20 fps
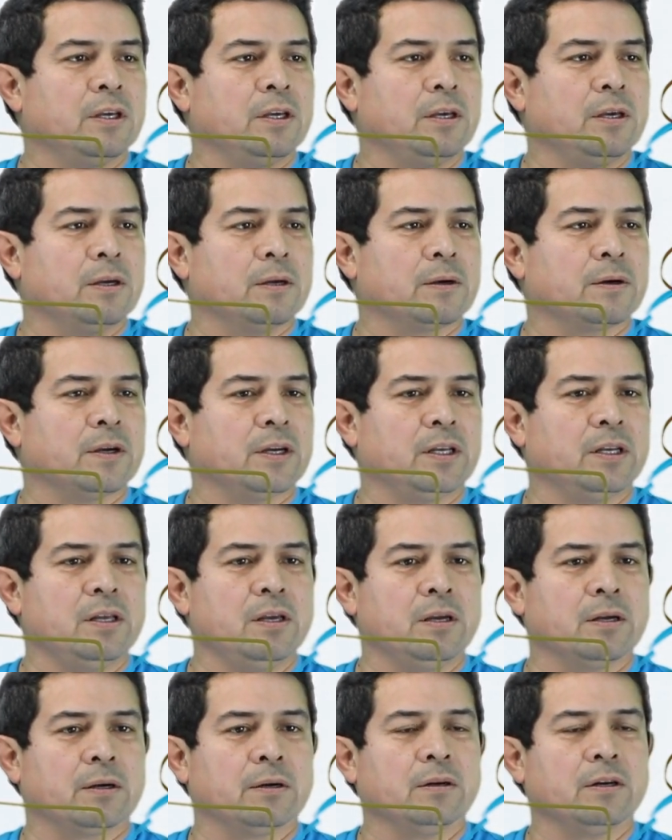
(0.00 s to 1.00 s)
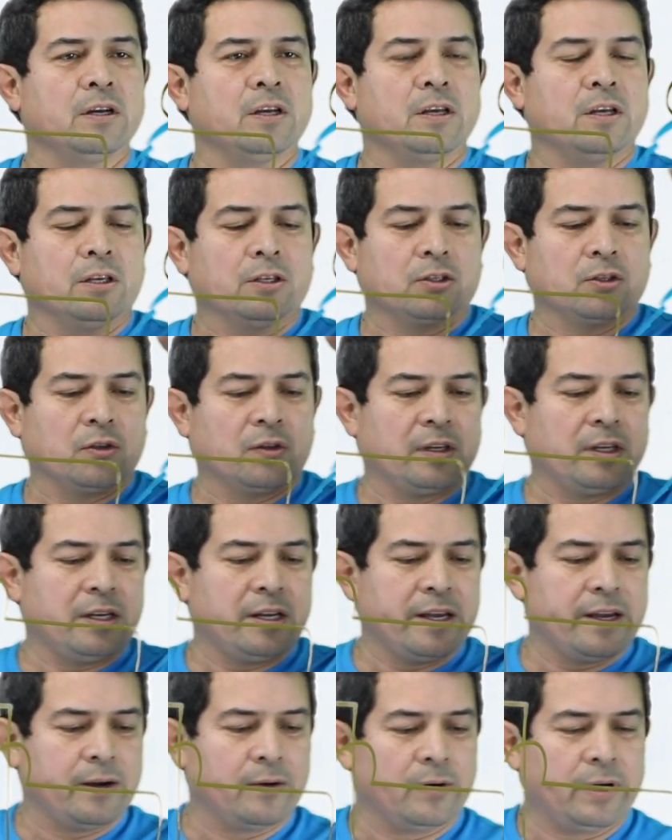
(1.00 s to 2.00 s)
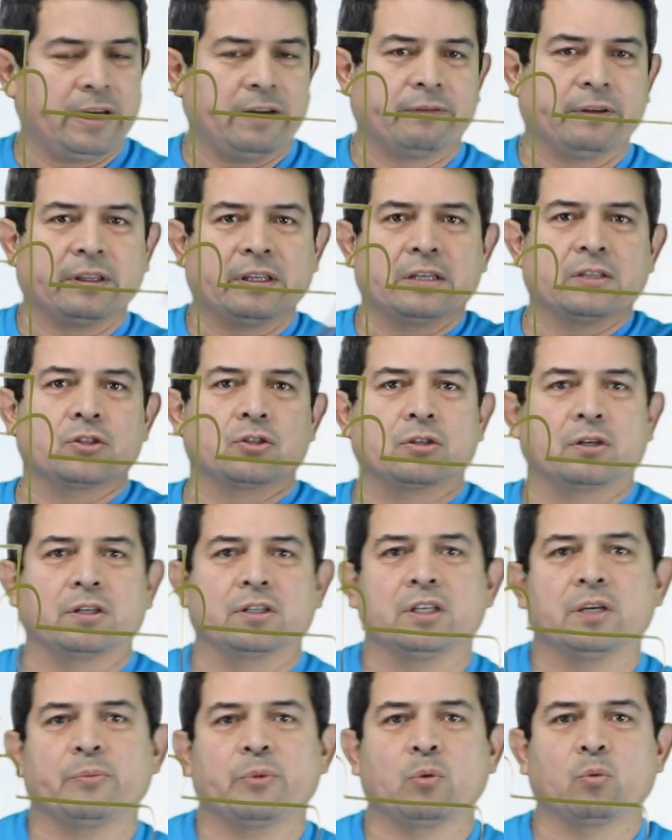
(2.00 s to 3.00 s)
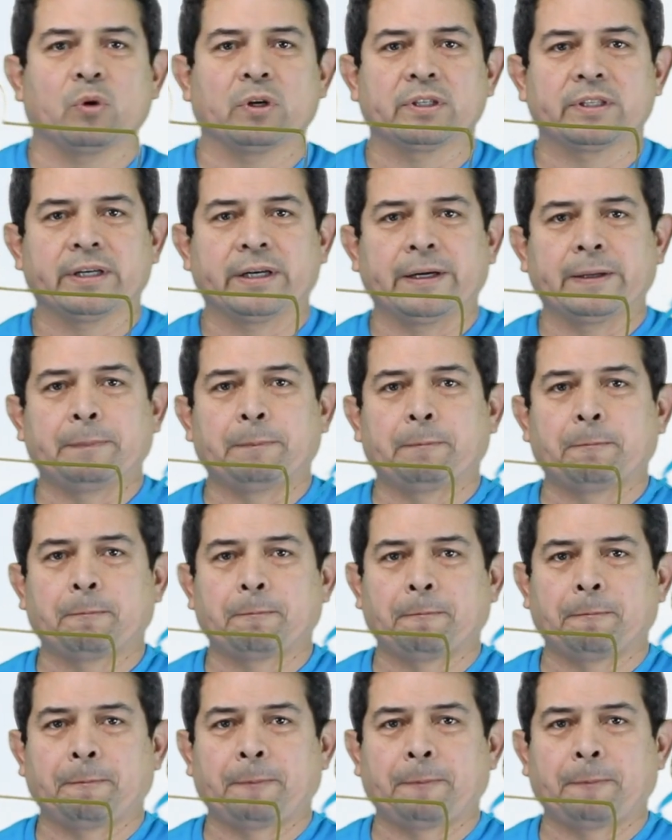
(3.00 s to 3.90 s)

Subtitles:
here, and here, so that now everything starts up at one time.